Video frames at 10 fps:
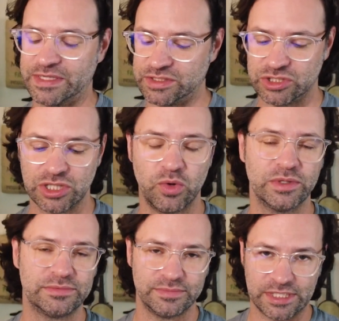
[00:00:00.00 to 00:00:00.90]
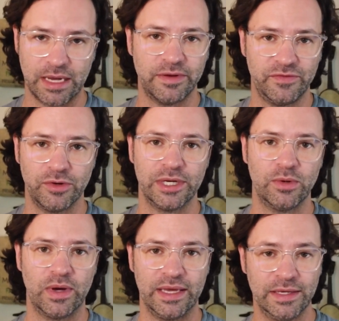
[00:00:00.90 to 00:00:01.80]
It's a slower time of year
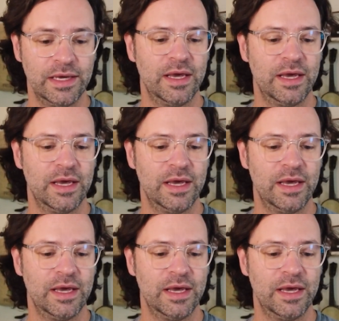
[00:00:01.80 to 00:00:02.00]
anyway,